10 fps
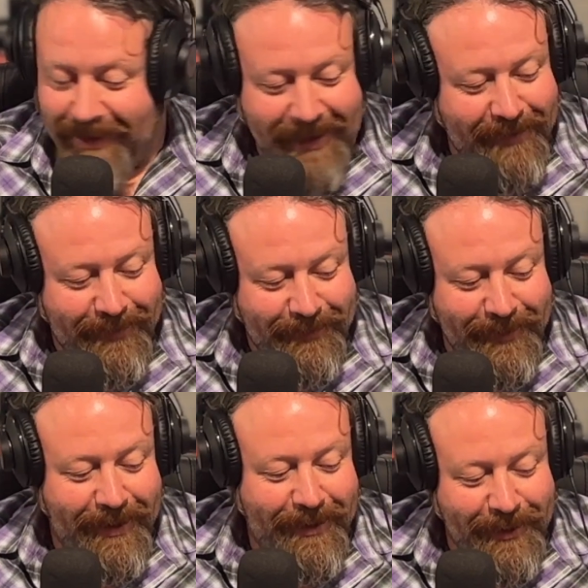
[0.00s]
I have
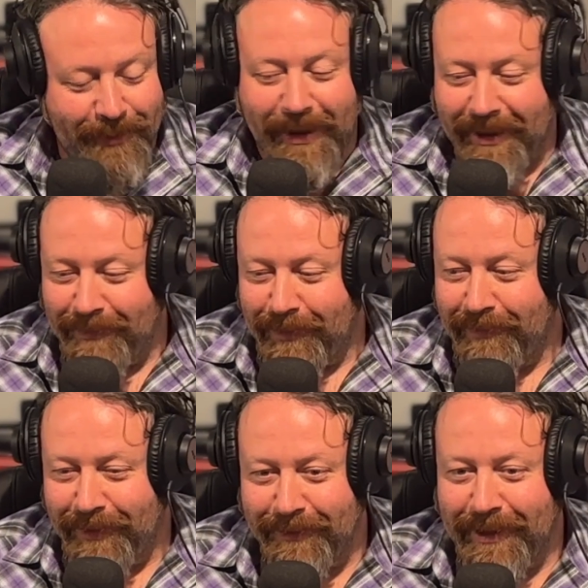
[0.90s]
a notepad in my
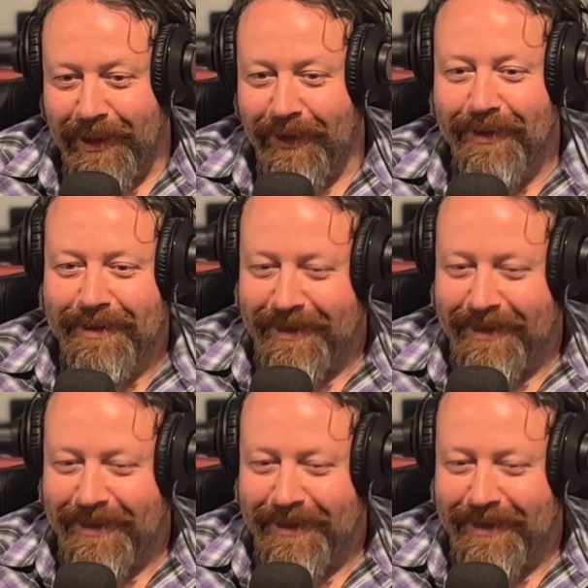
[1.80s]
phone here